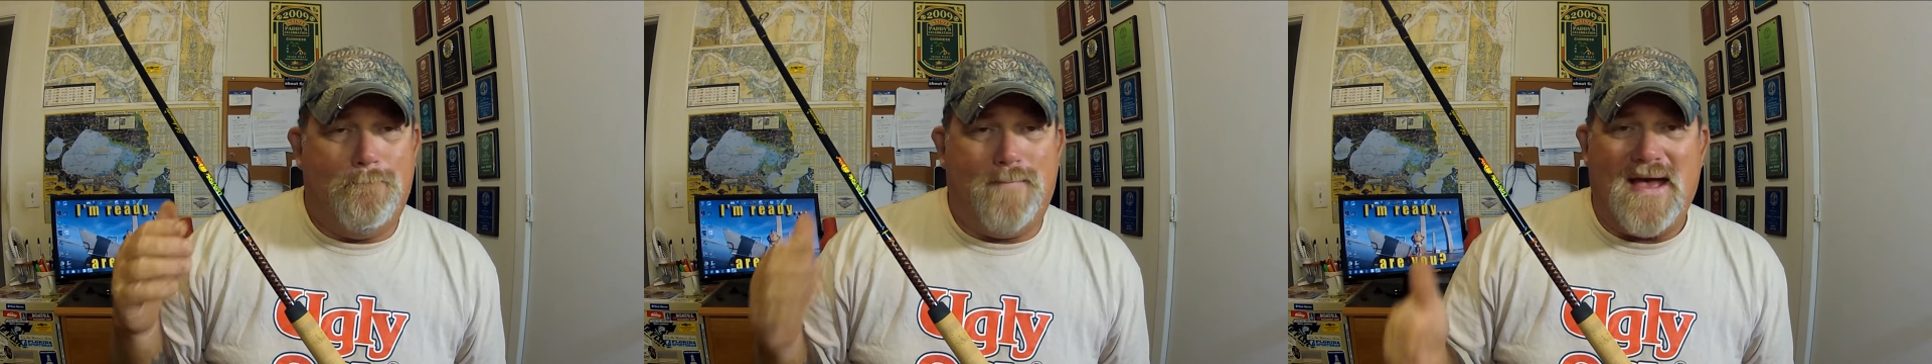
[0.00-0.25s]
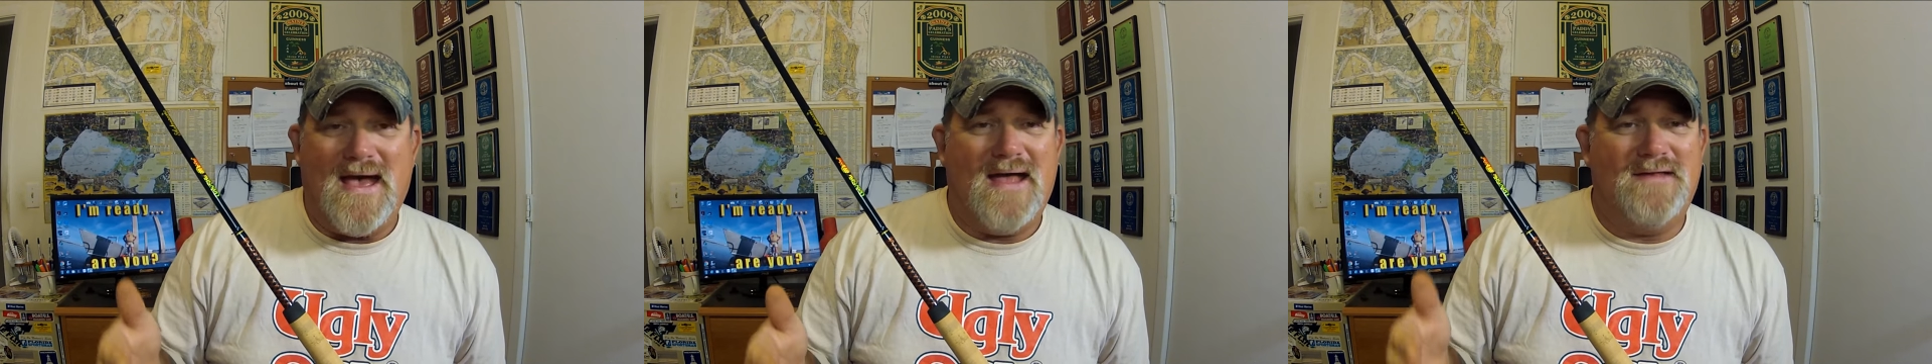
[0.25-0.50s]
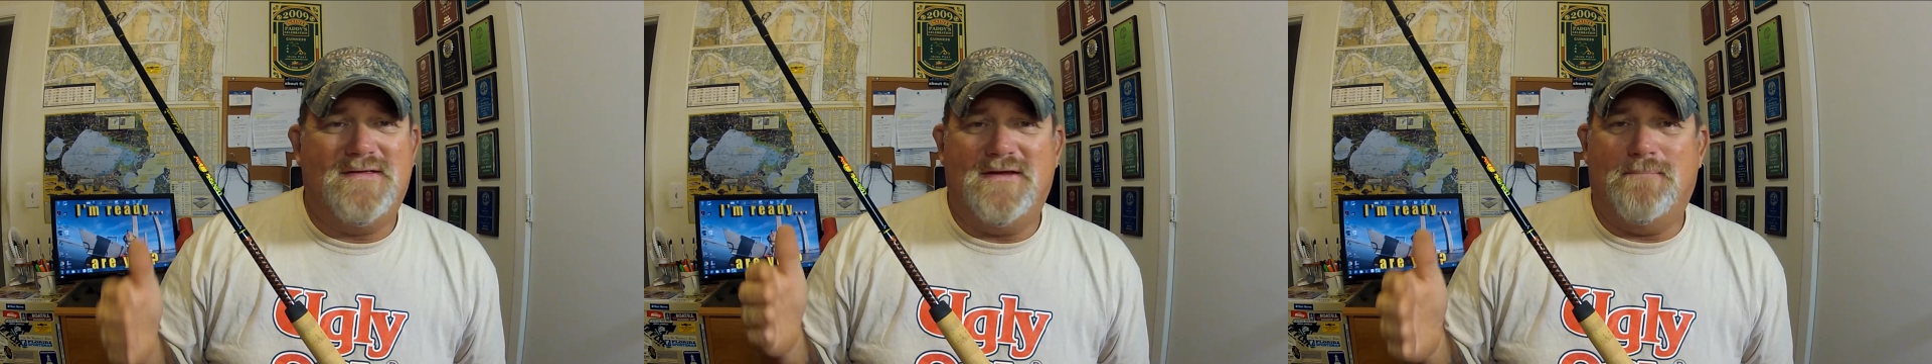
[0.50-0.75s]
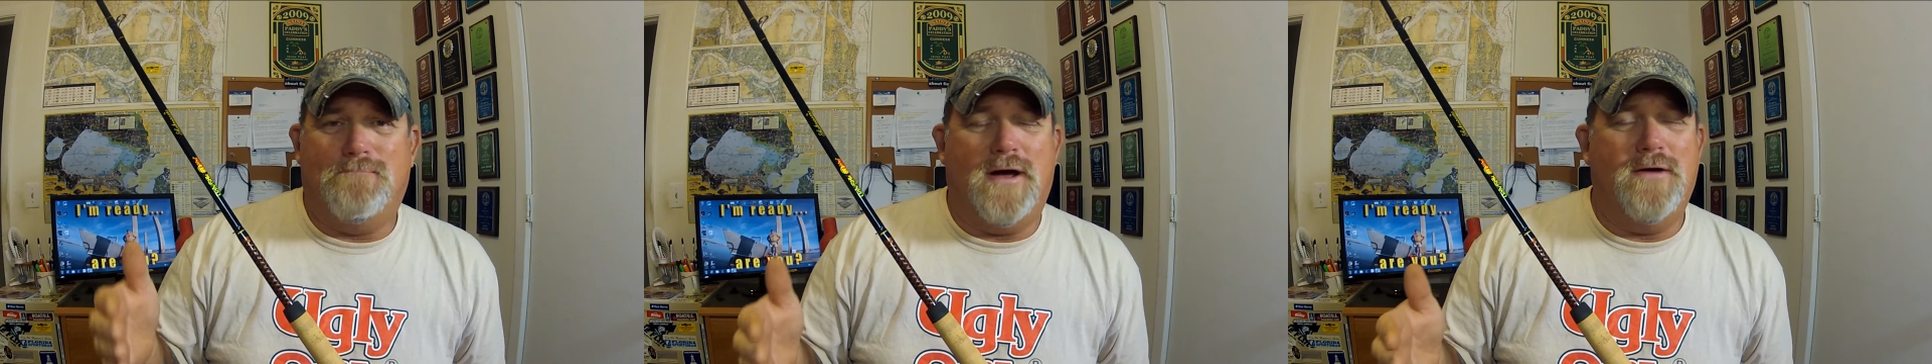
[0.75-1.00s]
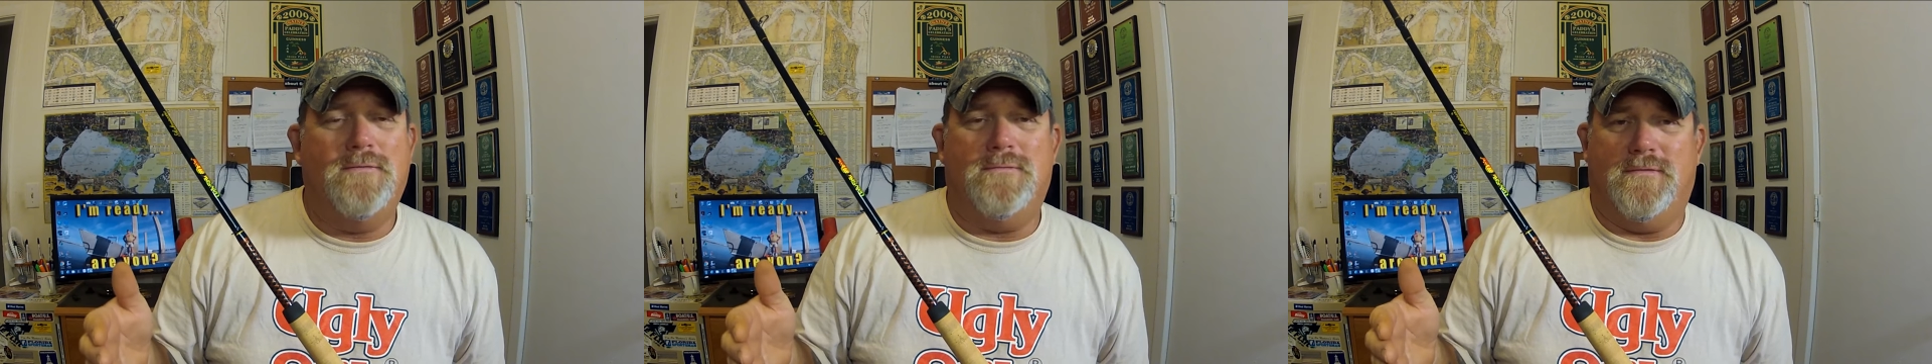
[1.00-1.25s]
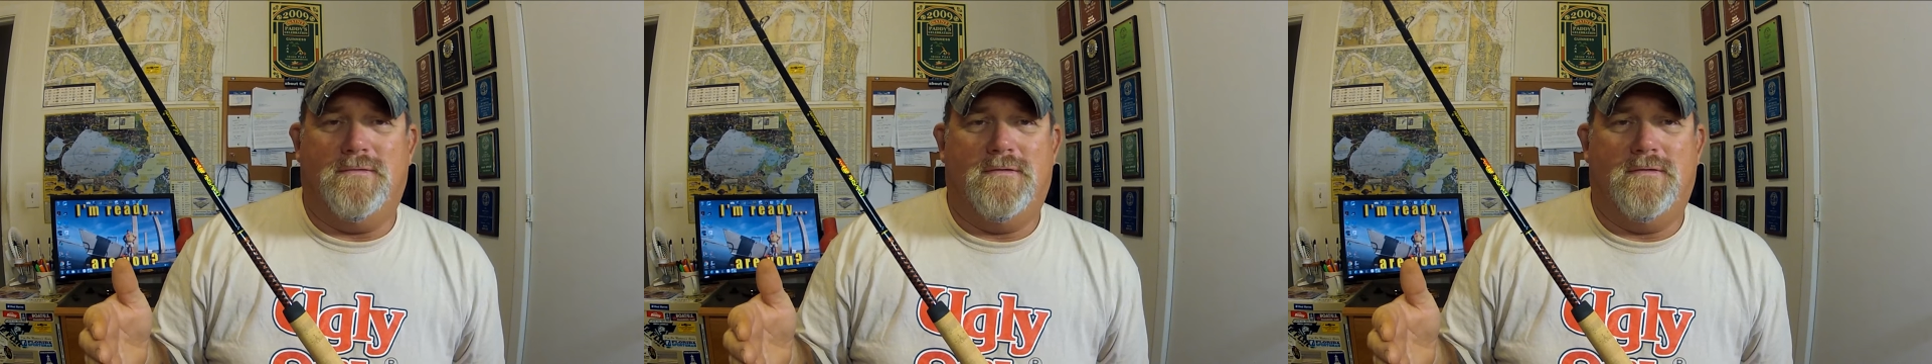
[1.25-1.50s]
bad to the
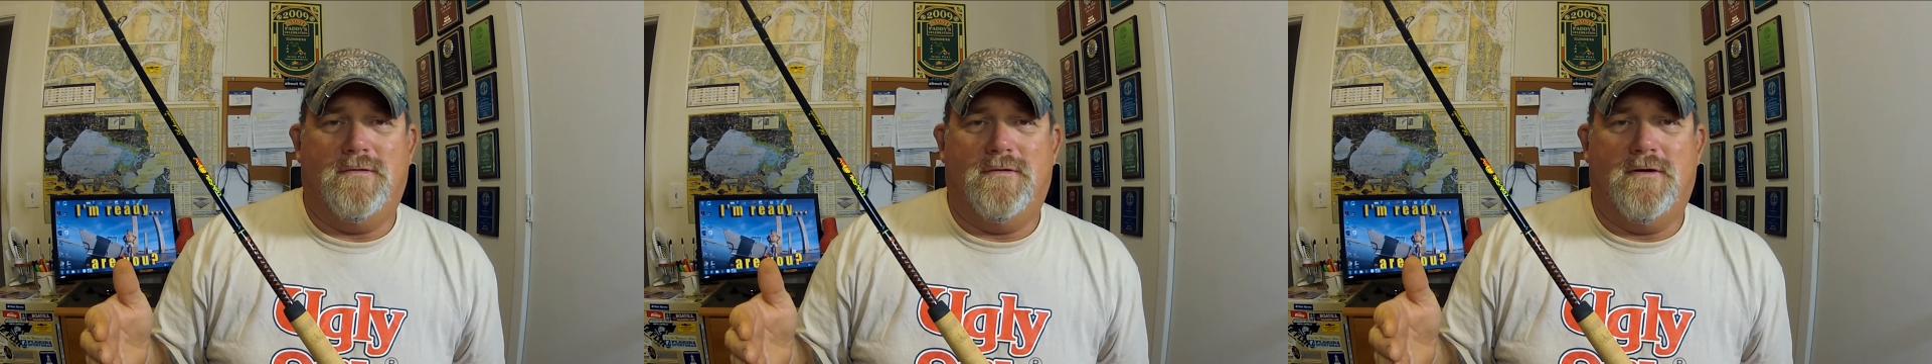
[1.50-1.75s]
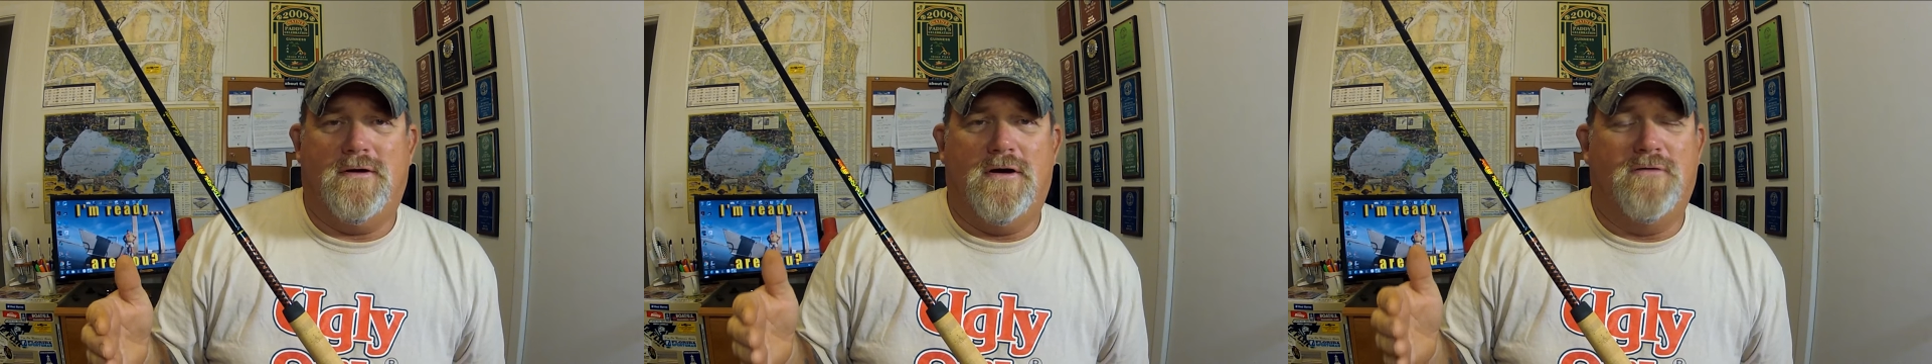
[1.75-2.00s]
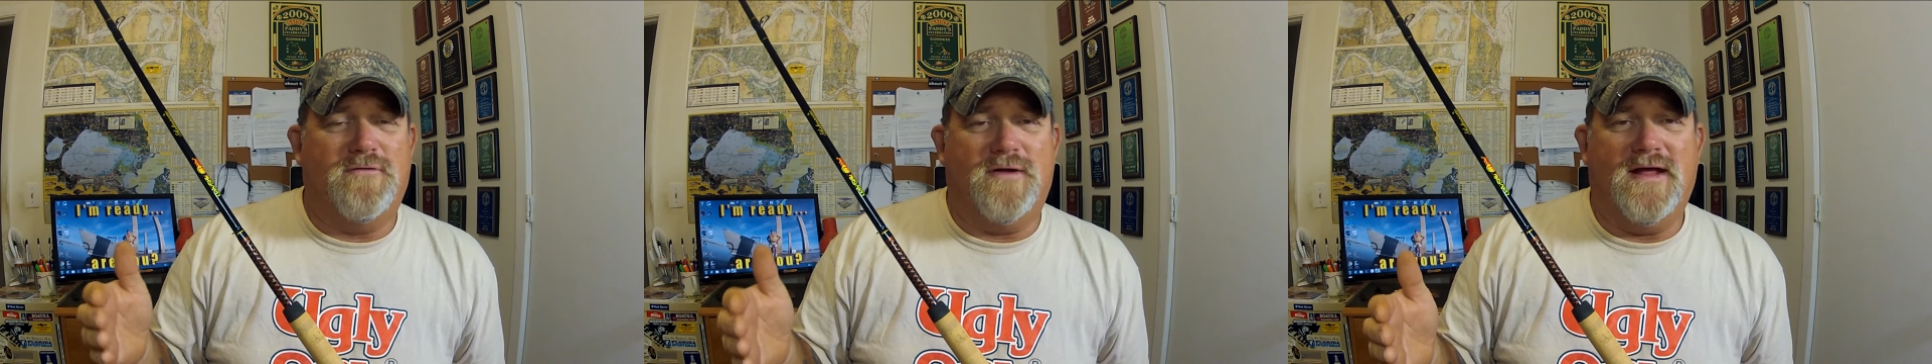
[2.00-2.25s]
bone over